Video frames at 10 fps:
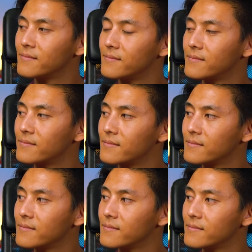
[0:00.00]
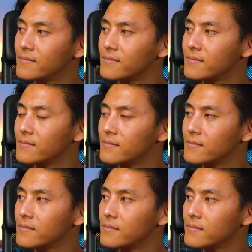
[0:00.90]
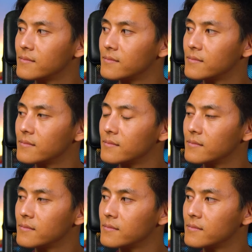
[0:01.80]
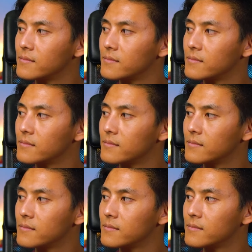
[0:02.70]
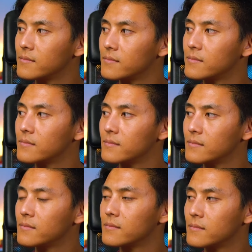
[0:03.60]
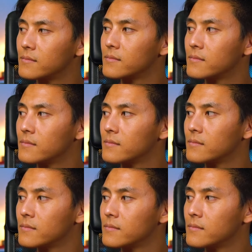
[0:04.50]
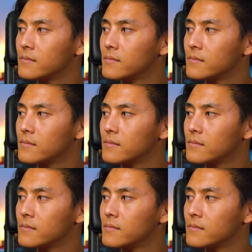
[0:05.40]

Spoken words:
(silent)